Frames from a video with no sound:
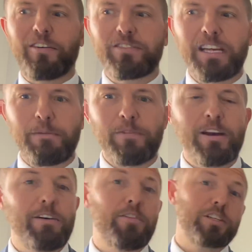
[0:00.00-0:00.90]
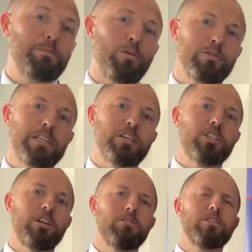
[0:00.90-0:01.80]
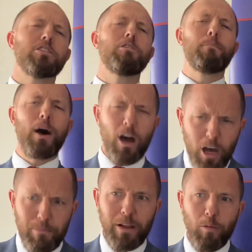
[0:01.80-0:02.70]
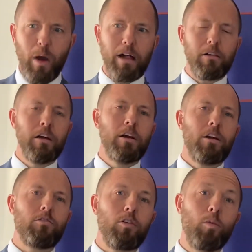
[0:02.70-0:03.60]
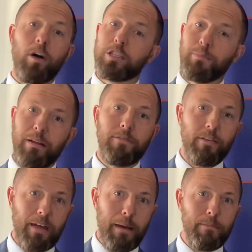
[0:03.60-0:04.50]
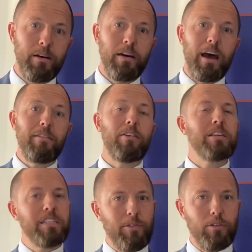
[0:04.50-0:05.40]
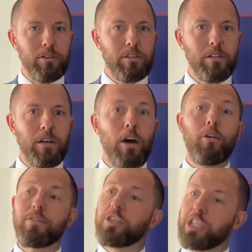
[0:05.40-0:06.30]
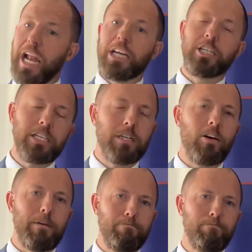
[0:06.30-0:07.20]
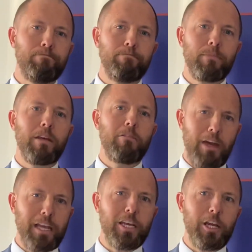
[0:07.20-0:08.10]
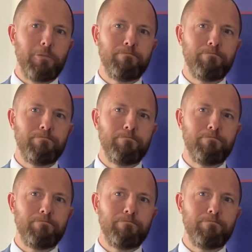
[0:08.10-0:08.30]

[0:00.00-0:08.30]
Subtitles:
team for supporting the students superbly well through what has been for them a very different and often challenging time. Thank you.